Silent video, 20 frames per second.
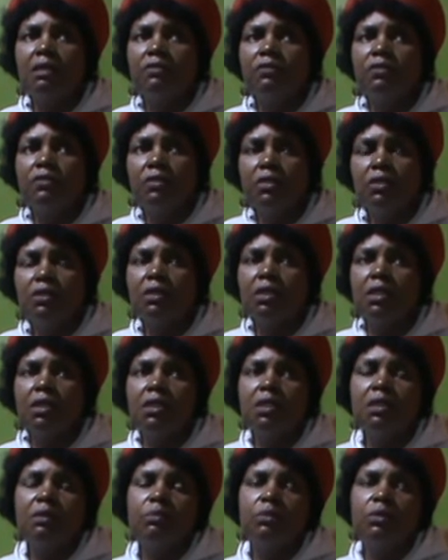food on the
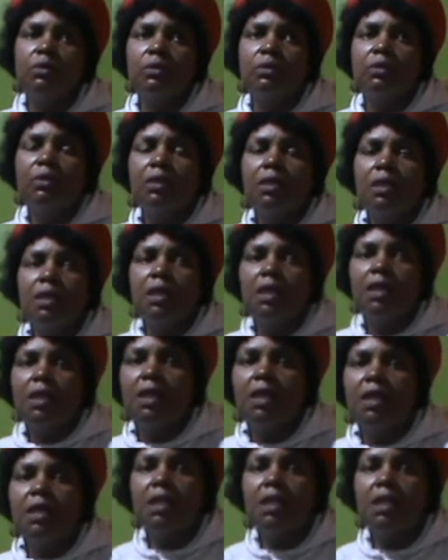table and